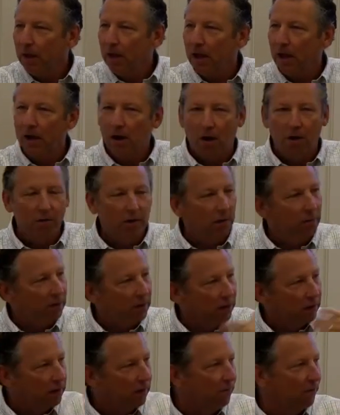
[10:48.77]
you know, and they'll
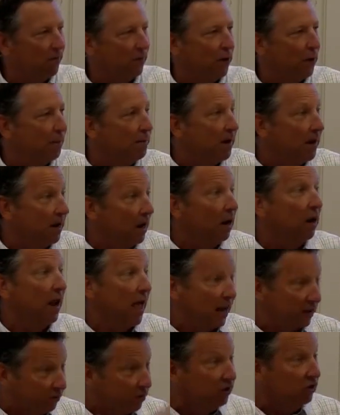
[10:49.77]
get confirmed and they'll
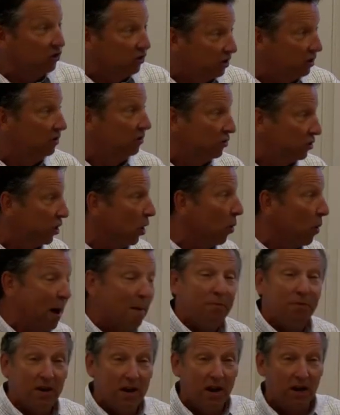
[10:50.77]
actually show
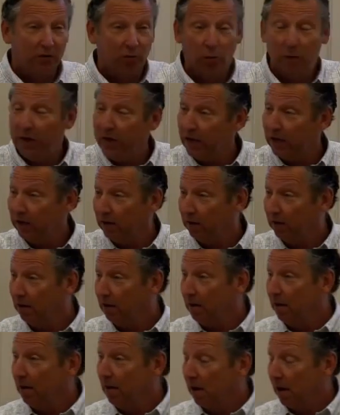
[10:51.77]
up the next week,
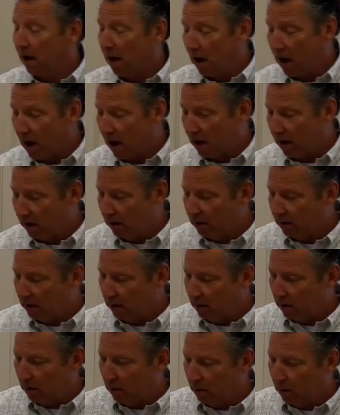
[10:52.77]
uh,
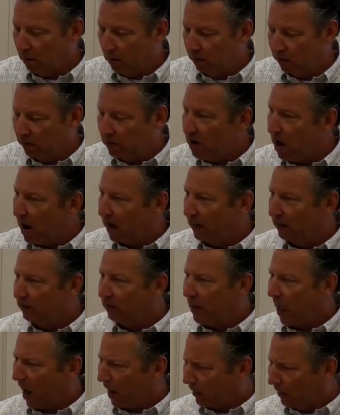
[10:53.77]
was not
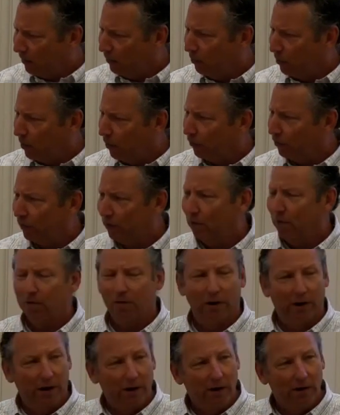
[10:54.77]
exactly the real
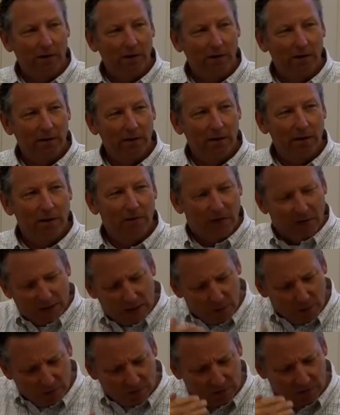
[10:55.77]
story. That
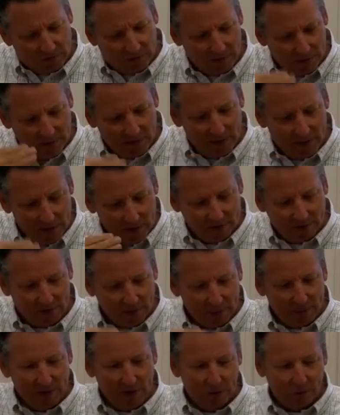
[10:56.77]
there was
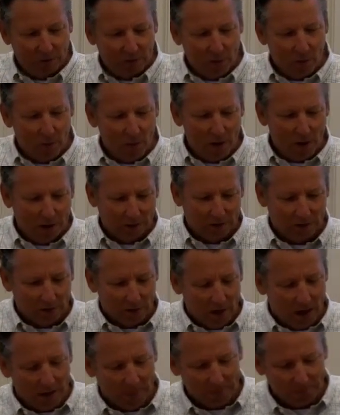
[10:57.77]
something else going on. So
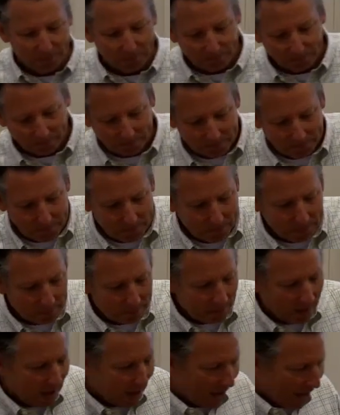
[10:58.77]
I,
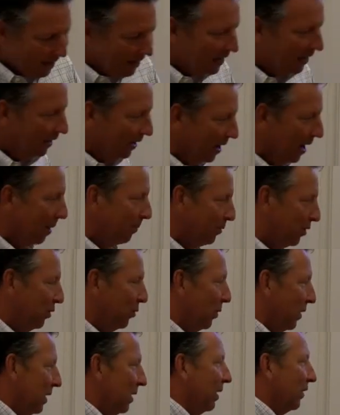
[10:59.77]
I ended up
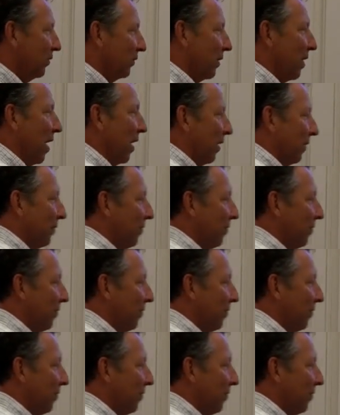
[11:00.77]
doing this kind